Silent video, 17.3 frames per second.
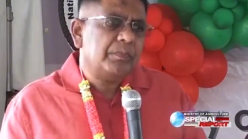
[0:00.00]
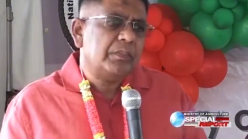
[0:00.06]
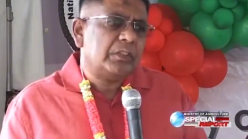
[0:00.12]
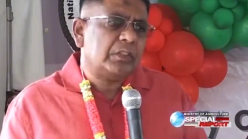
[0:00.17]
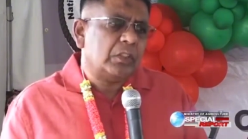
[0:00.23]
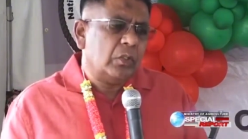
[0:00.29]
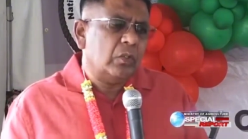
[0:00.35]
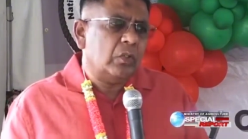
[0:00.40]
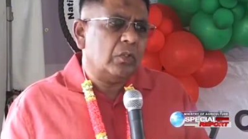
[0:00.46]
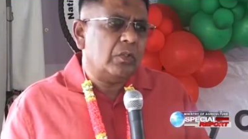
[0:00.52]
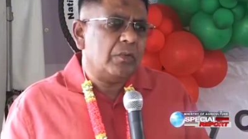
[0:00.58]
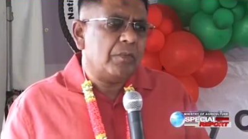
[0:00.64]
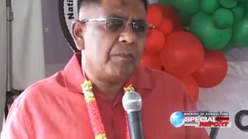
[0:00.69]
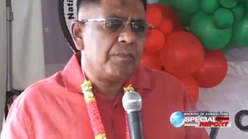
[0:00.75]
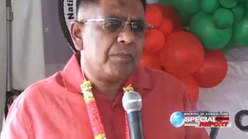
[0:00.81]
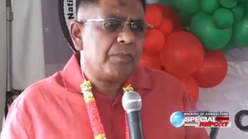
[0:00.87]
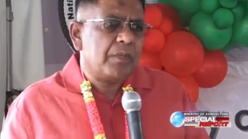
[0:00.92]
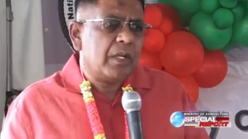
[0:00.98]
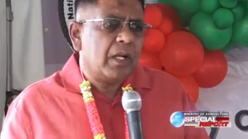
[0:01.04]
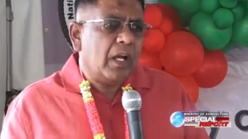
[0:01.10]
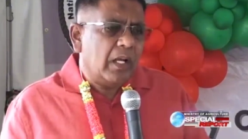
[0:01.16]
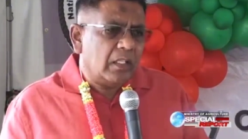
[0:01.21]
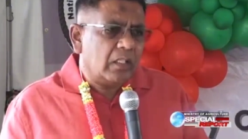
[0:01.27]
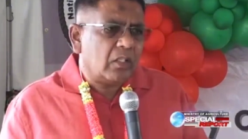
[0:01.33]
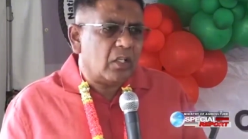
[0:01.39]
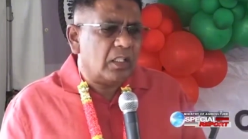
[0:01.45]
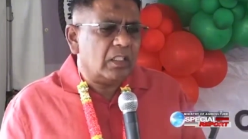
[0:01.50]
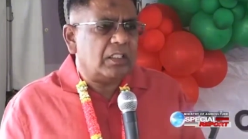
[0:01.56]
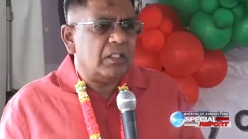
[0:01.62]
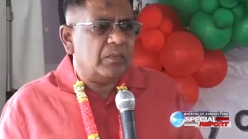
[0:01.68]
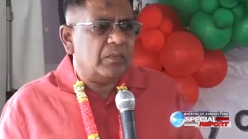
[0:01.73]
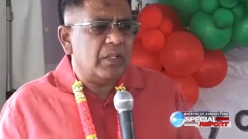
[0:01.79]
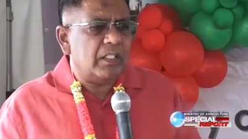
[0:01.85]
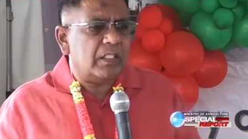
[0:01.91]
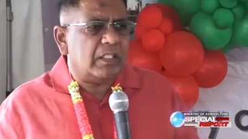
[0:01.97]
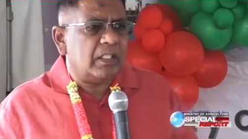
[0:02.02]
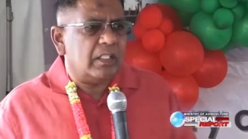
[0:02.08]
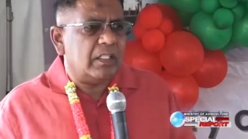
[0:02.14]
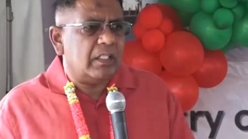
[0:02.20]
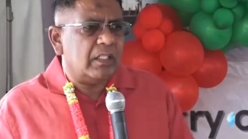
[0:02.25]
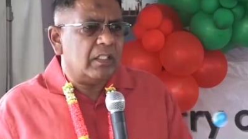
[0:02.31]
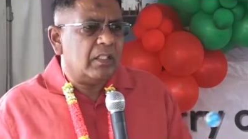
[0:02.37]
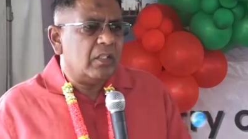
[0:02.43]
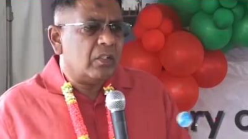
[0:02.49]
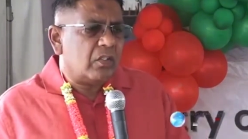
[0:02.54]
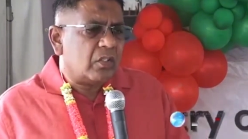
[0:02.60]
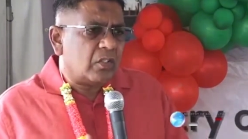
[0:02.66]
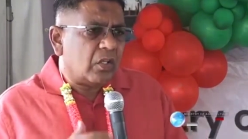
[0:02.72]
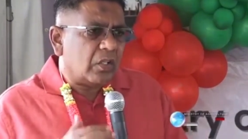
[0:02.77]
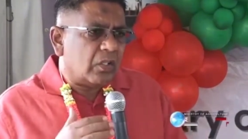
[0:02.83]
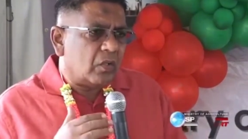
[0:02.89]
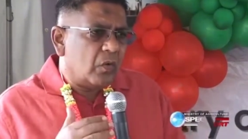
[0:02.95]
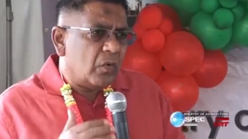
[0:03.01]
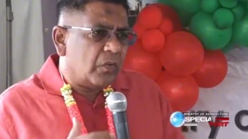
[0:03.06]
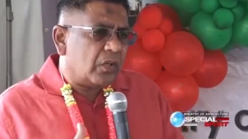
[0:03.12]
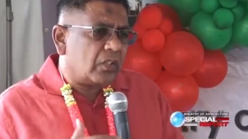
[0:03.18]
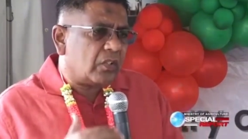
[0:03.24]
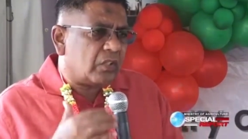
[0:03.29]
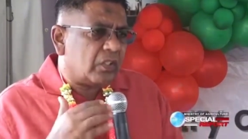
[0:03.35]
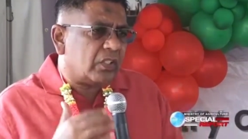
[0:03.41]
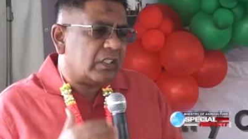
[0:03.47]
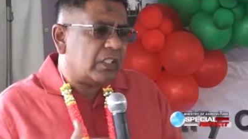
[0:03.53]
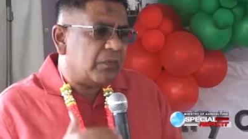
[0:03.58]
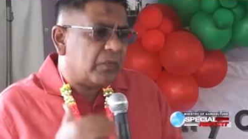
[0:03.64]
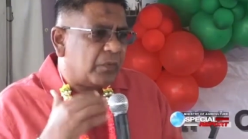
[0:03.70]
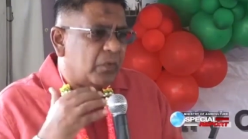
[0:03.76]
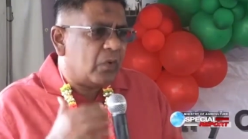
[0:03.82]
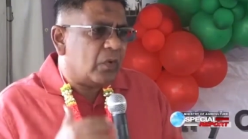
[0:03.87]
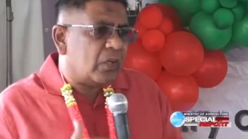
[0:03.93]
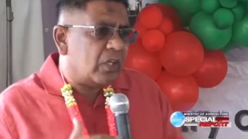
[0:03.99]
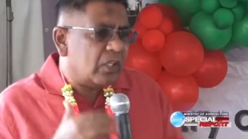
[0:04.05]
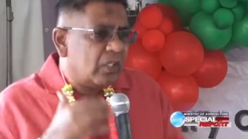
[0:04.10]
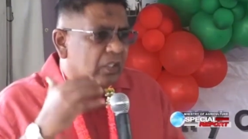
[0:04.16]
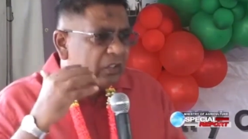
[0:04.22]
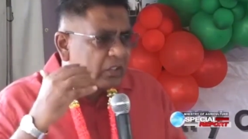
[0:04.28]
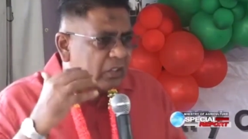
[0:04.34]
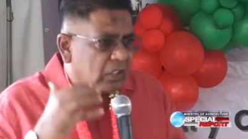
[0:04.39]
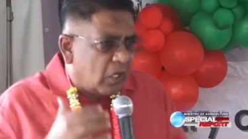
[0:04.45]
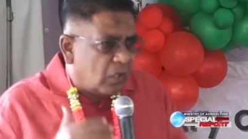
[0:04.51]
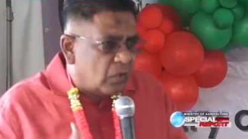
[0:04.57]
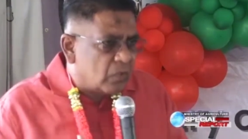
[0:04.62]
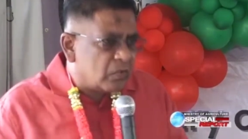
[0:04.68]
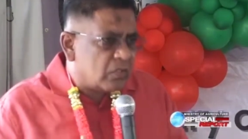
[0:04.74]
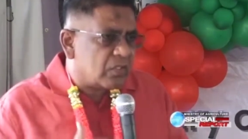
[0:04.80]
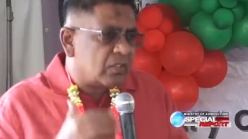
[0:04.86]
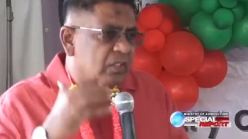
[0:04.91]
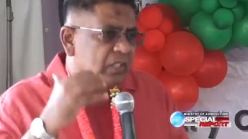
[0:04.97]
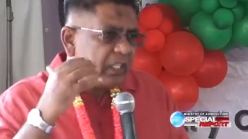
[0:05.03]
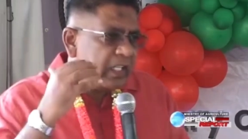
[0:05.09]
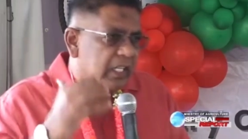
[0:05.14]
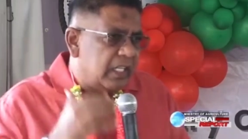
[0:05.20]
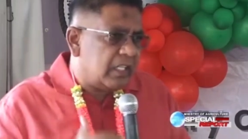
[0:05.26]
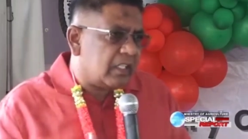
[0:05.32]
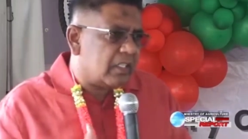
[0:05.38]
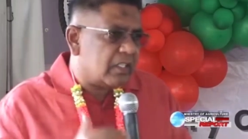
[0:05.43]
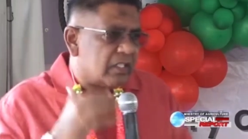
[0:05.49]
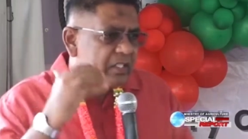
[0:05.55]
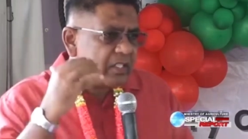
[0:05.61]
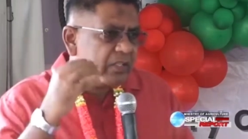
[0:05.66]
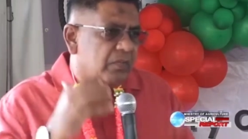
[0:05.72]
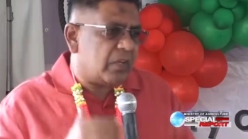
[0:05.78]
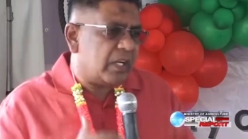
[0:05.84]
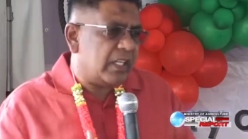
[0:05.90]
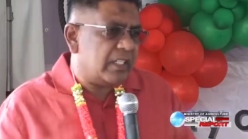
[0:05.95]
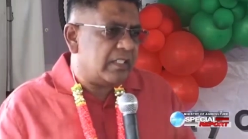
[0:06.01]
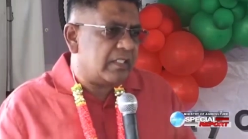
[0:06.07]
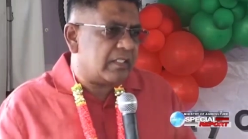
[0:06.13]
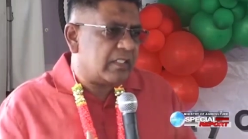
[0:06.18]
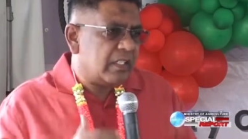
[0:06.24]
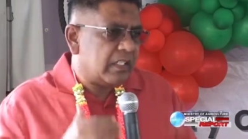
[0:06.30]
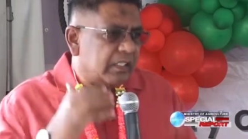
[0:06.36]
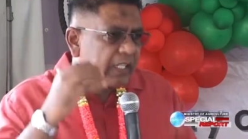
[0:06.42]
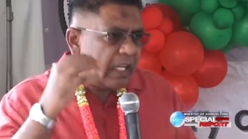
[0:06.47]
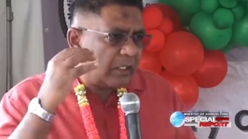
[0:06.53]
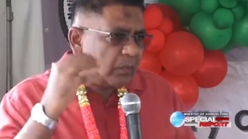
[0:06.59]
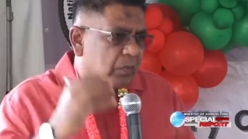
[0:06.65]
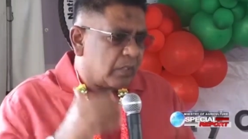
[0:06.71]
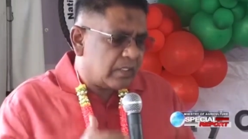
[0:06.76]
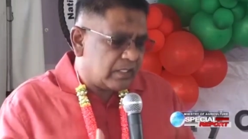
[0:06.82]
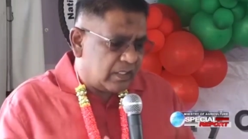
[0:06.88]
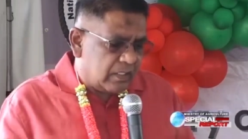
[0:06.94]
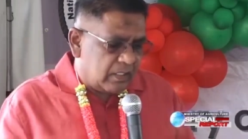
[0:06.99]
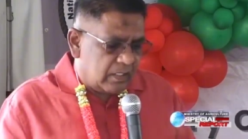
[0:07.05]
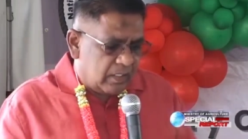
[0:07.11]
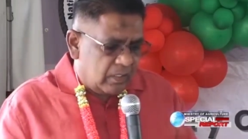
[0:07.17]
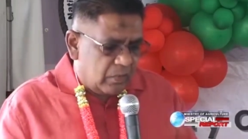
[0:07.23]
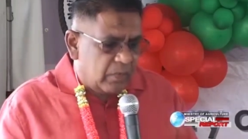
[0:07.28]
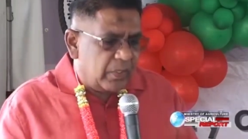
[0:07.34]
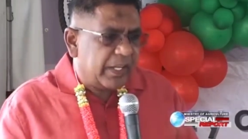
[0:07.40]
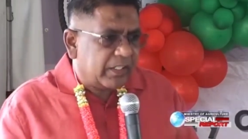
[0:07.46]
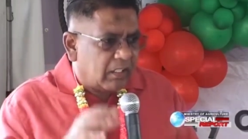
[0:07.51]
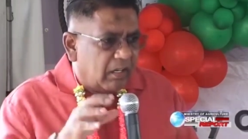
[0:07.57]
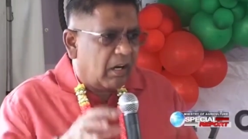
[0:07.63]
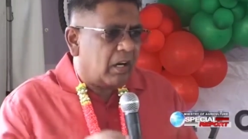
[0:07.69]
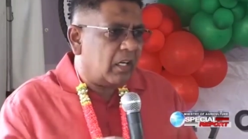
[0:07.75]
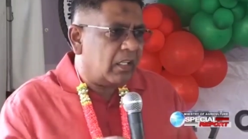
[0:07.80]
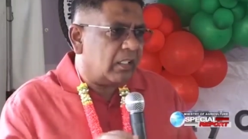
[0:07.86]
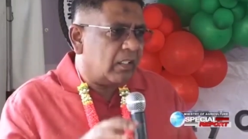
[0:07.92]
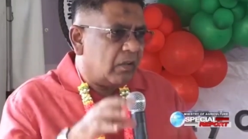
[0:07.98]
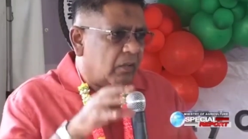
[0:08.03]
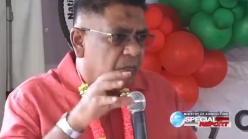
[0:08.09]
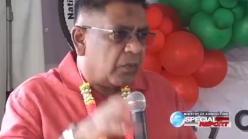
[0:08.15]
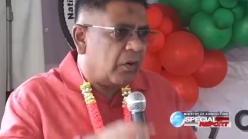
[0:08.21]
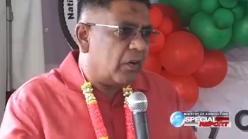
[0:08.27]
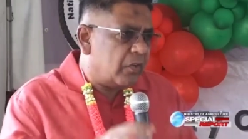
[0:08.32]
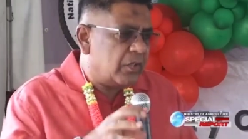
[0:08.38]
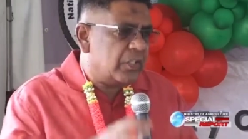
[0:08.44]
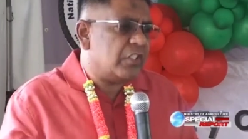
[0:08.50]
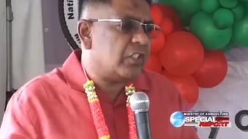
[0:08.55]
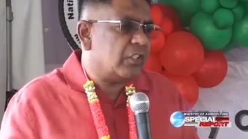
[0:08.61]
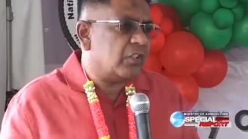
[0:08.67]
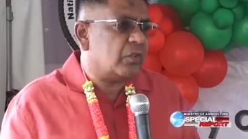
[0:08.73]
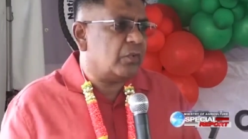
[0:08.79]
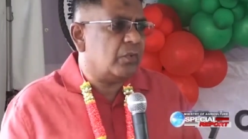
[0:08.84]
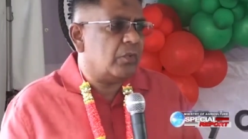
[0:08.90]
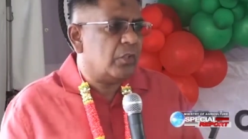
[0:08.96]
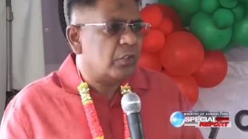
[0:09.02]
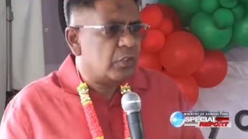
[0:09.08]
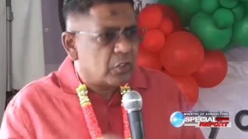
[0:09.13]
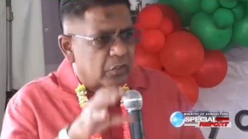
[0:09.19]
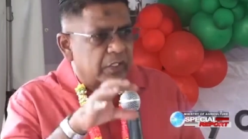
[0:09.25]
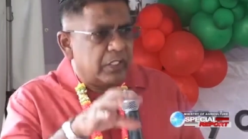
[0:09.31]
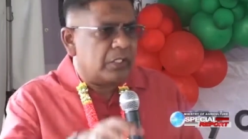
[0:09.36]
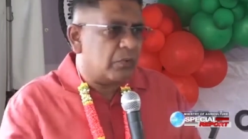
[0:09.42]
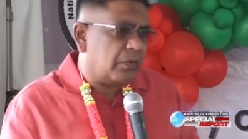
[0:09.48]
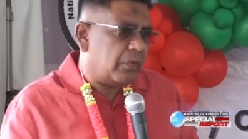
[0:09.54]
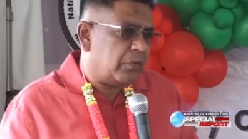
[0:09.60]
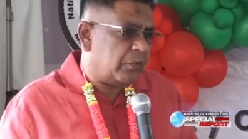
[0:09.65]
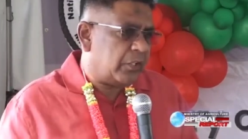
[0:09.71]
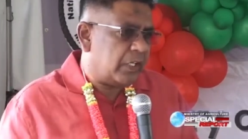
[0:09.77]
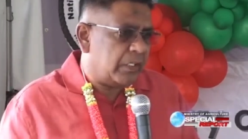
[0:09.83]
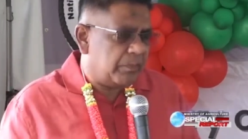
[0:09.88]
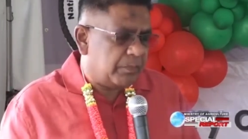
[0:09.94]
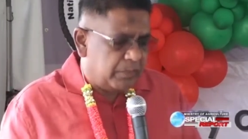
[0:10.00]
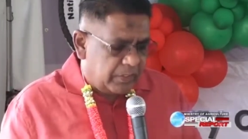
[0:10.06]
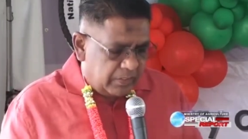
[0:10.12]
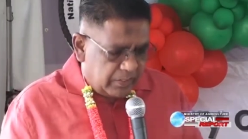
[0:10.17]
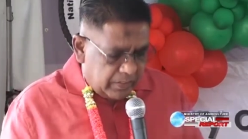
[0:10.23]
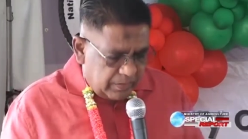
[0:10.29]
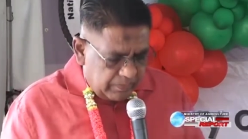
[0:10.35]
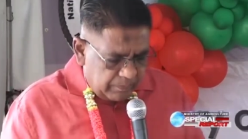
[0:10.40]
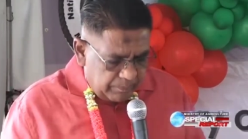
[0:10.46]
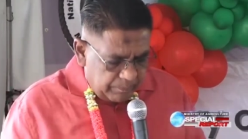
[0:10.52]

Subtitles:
sow uncultivated over 34,000 acres of rice. That was a record for Region 2 during the dry period.